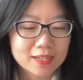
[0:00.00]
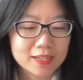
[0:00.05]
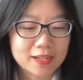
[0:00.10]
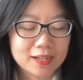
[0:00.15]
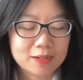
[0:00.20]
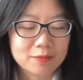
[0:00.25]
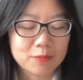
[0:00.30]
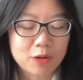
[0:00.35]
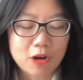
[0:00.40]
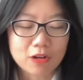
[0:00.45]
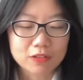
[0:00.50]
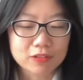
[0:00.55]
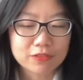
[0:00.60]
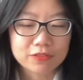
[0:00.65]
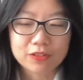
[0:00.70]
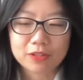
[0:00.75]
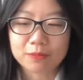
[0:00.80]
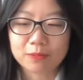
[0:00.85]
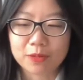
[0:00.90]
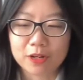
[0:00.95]
Um, all
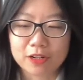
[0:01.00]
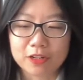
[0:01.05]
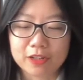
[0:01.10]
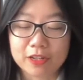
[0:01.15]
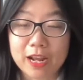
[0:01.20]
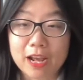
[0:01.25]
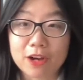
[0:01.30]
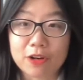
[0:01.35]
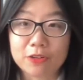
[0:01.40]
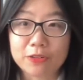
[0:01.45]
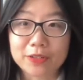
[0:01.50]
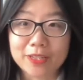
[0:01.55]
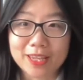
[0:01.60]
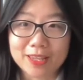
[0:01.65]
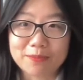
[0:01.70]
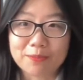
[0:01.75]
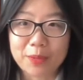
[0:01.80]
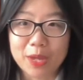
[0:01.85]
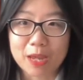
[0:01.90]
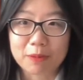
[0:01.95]
of them are now
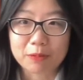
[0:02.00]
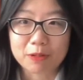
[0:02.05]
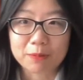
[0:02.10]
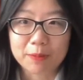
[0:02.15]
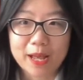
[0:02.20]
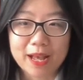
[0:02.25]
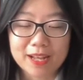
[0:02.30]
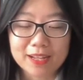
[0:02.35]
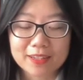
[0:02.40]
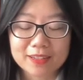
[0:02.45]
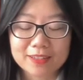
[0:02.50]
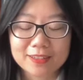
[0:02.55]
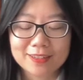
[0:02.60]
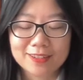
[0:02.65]
in paperback